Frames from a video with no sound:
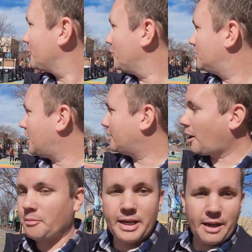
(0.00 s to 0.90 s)
It's that
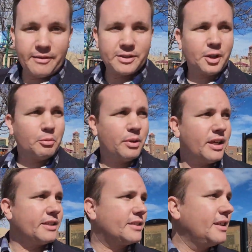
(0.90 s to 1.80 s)
Army Navy
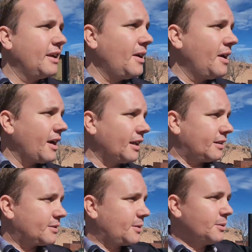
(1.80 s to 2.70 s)
surplus. Got the
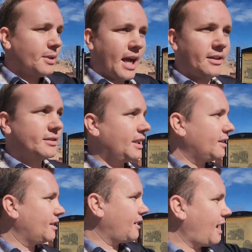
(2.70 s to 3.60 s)
schoolhouse
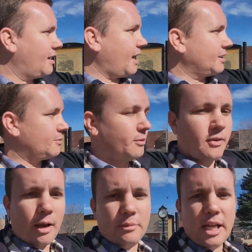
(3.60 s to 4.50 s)
here. They got a nice
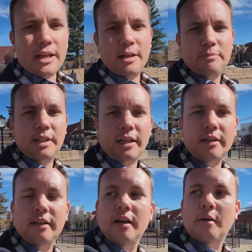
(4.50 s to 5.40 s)
rooftop deck up there.
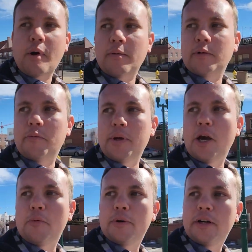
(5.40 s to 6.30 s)
Probably be
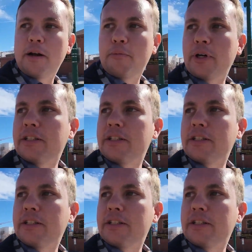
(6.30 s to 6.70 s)
opening up pretty